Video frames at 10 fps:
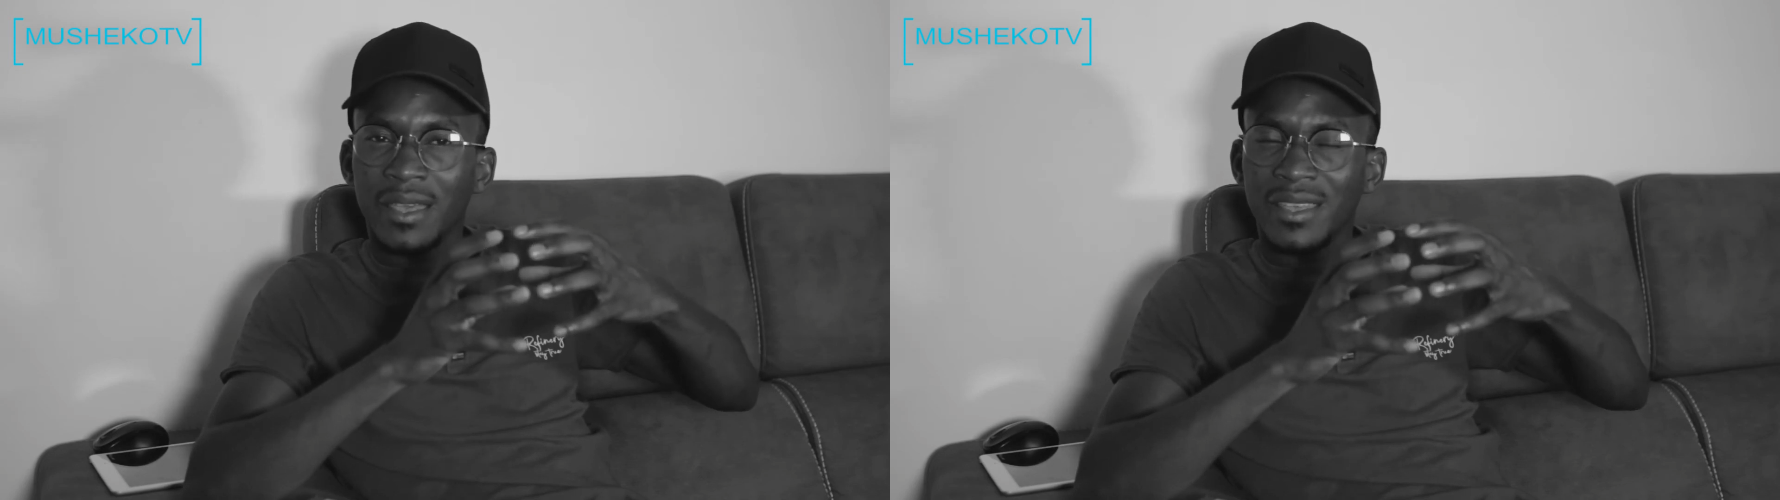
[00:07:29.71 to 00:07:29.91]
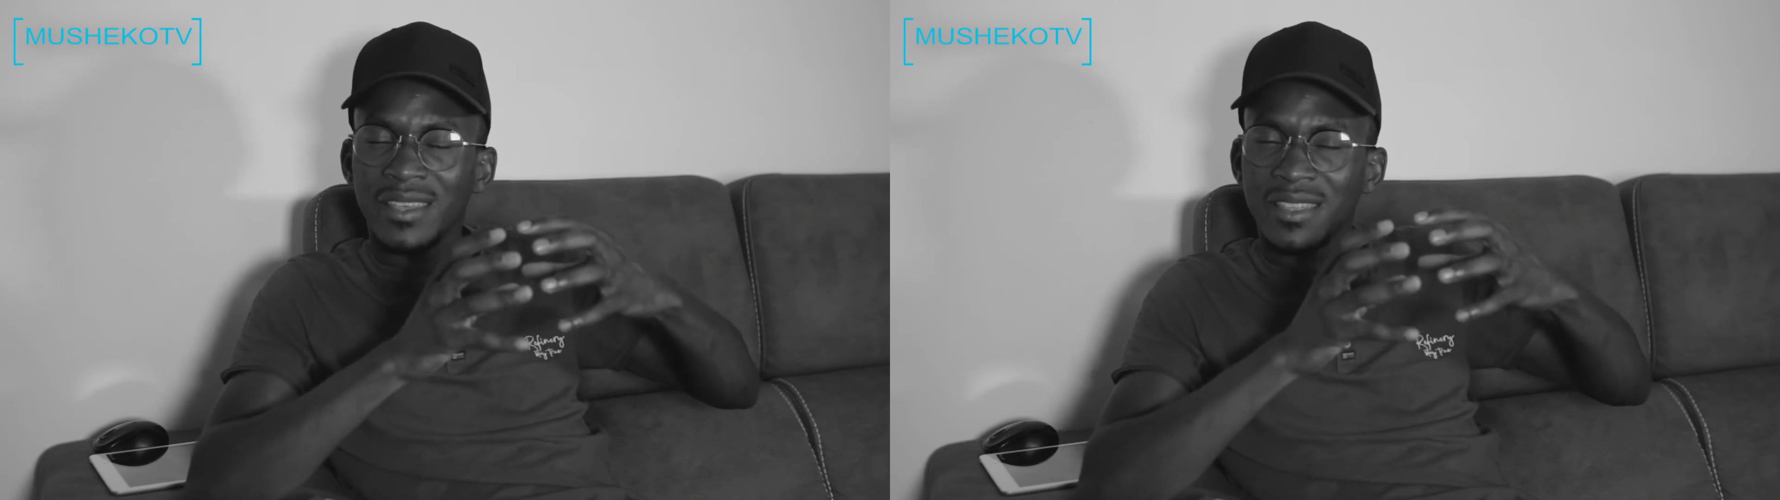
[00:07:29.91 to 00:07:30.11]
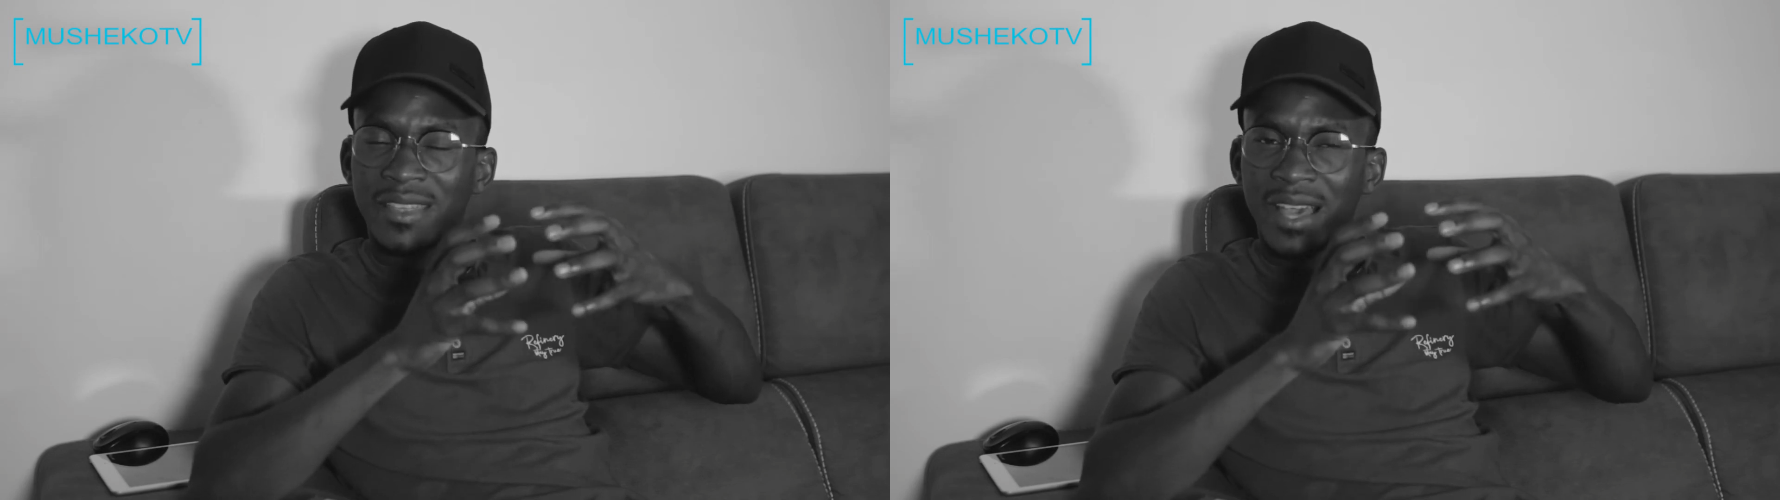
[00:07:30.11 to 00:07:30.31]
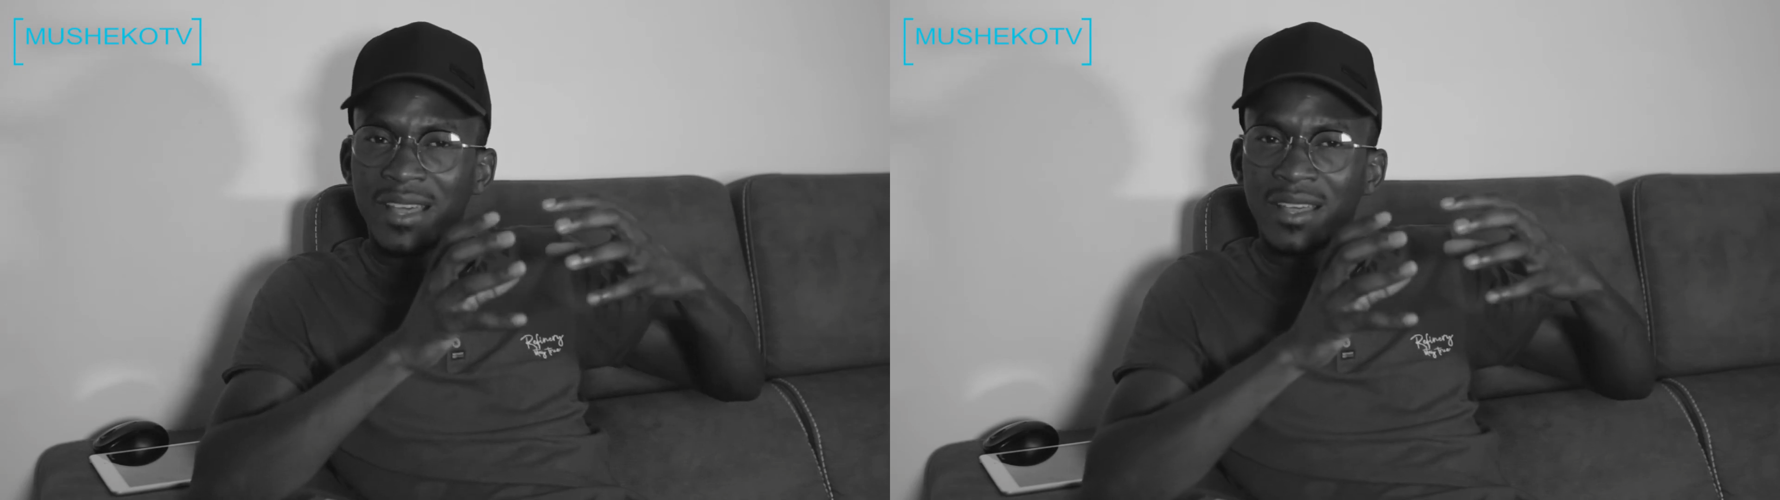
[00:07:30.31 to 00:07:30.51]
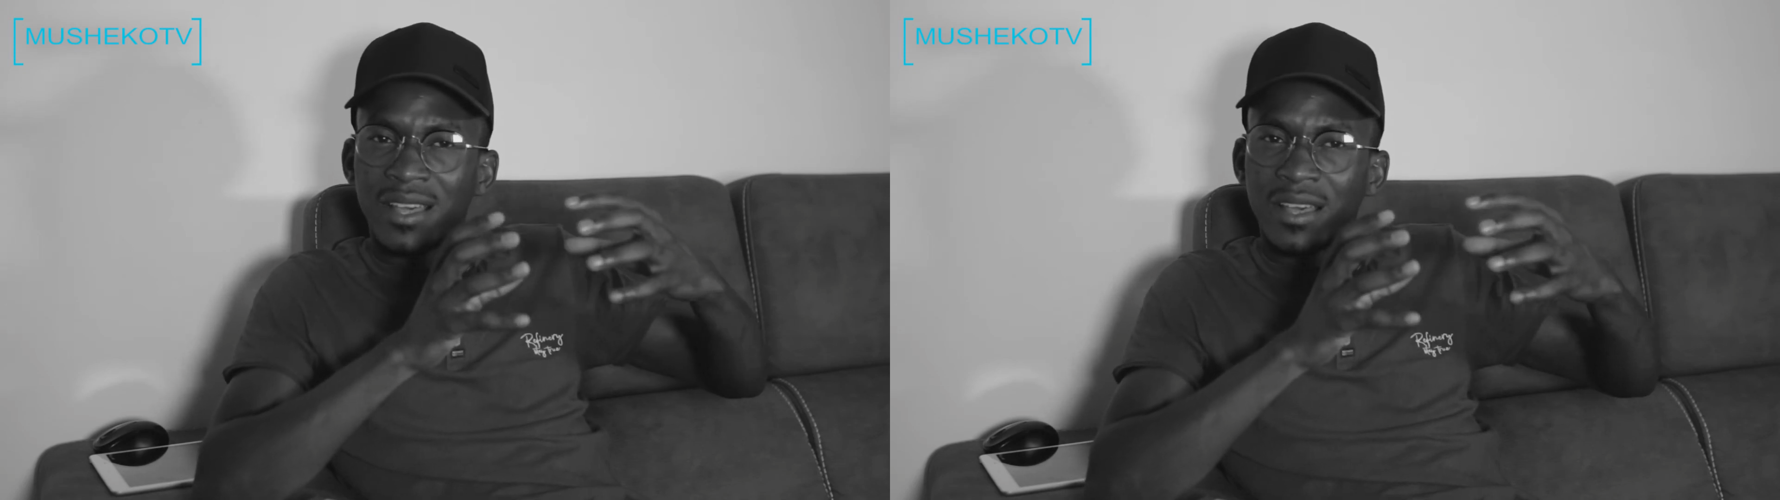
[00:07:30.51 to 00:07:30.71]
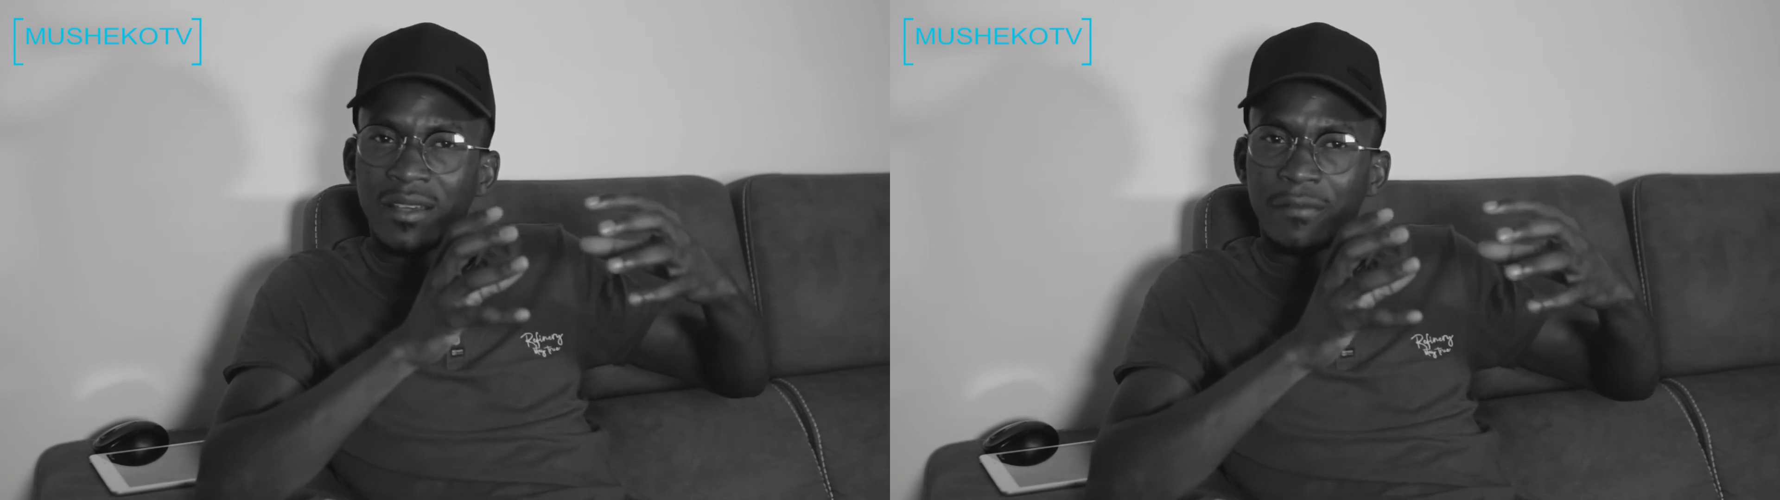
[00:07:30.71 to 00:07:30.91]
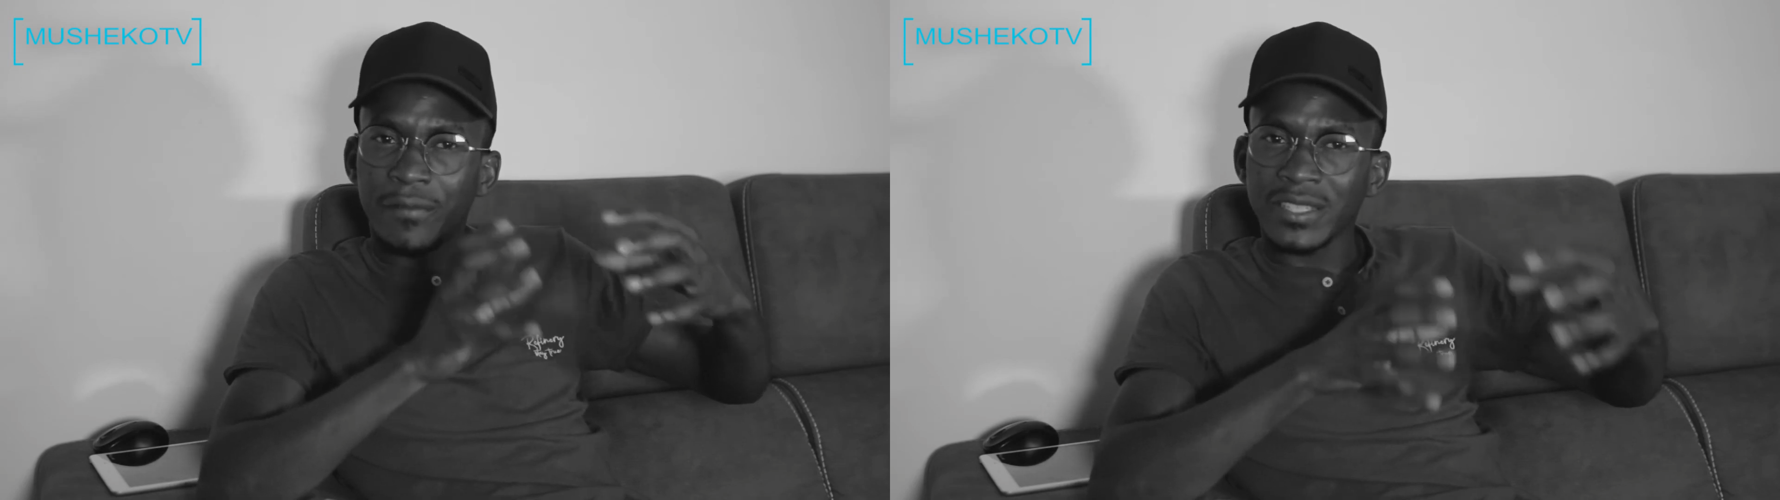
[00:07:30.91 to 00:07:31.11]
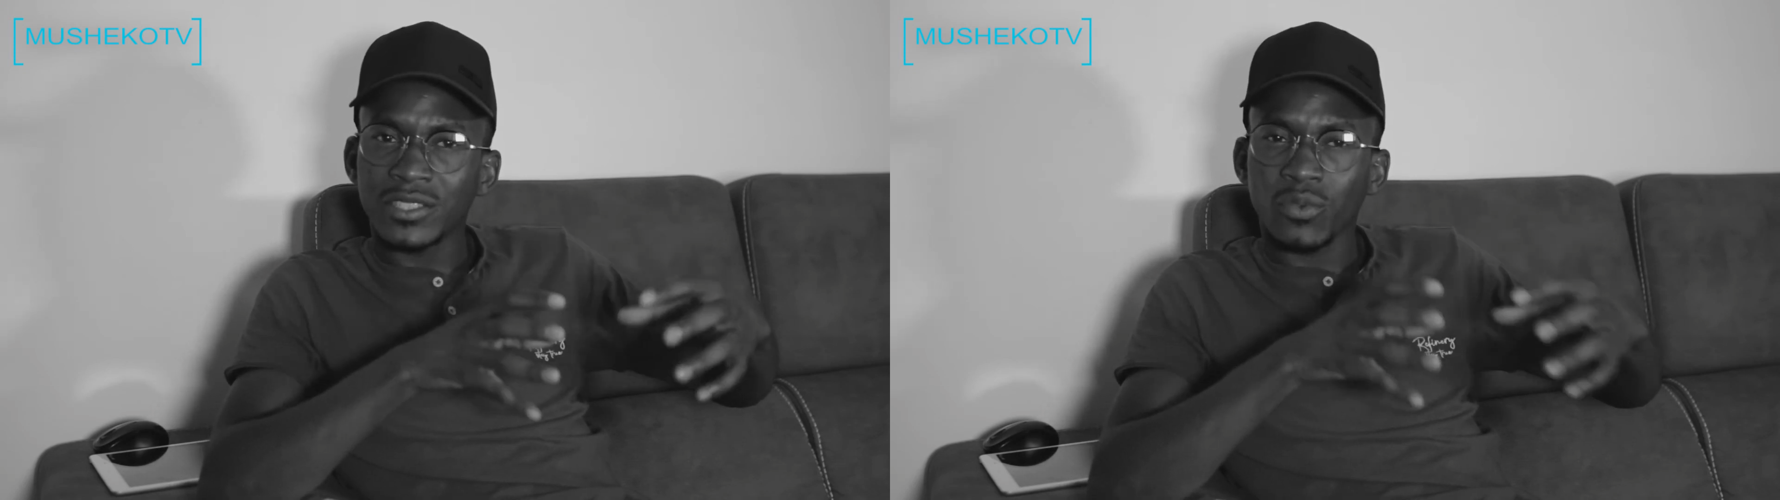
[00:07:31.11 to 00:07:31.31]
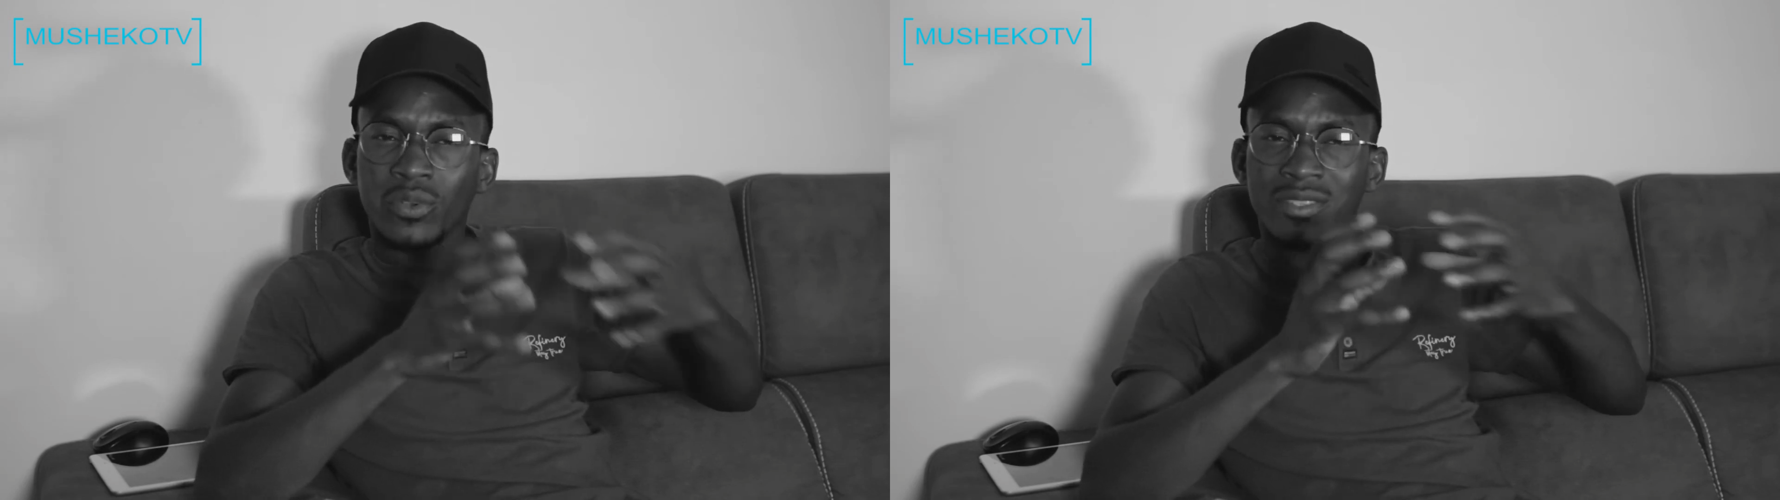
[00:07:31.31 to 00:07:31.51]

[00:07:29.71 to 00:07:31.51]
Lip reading: either first or